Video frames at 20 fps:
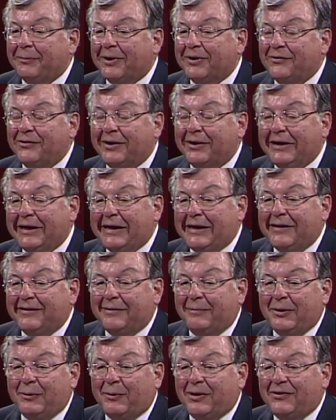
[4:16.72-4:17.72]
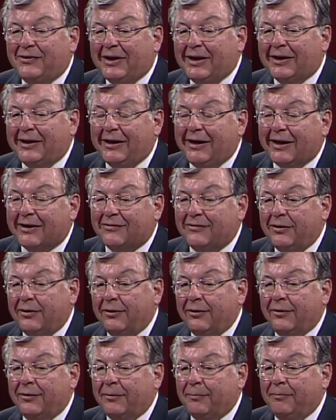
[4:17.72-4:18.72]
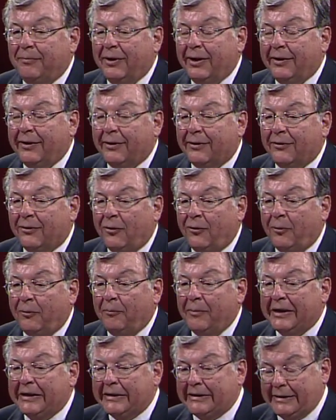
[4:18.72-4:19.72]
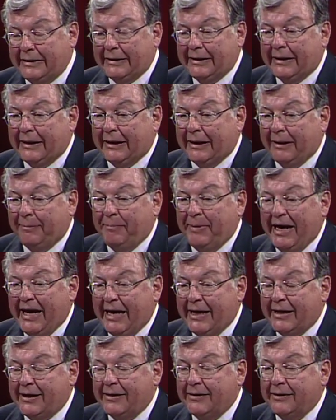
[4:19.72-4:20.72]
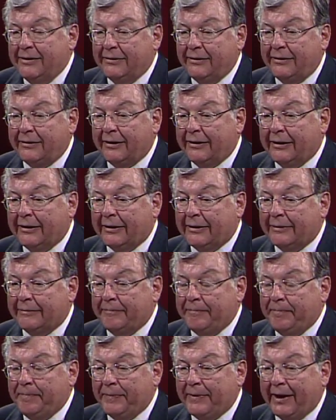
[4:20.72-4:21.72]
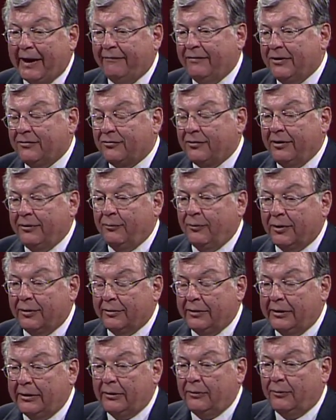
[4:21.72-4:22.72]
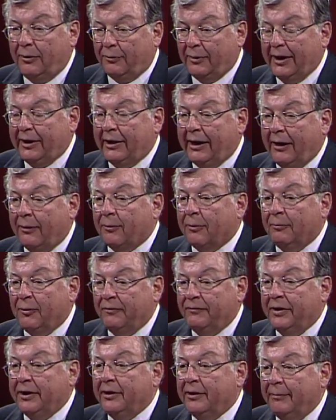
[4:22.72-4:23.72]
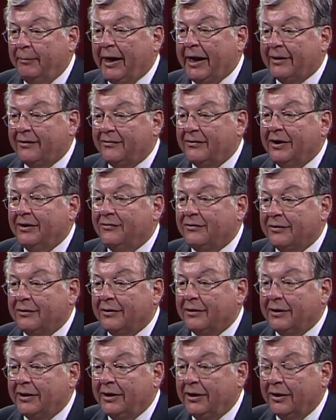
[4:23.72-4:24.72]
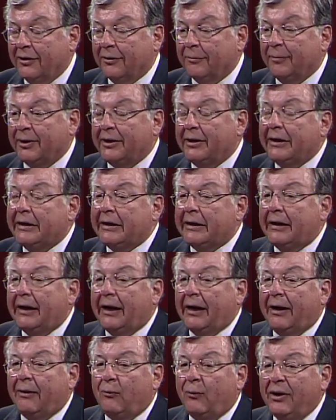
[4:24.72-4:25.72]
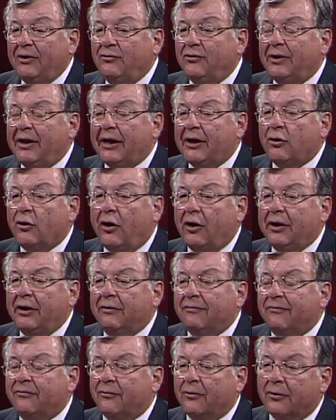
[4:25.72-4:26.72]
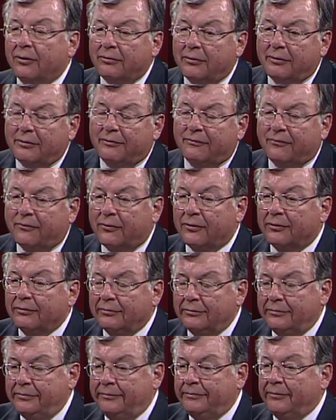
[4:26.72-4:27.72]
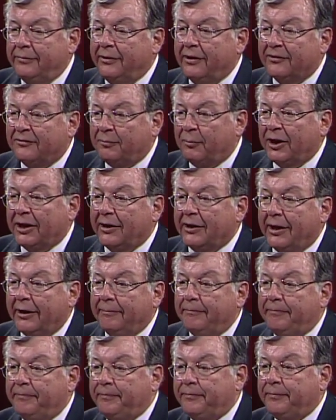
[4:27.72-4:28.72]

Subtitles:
wants to get the exterior of their home painted. Obviously, right now we're moving into bad season of the year, but when should they call you for the springtime?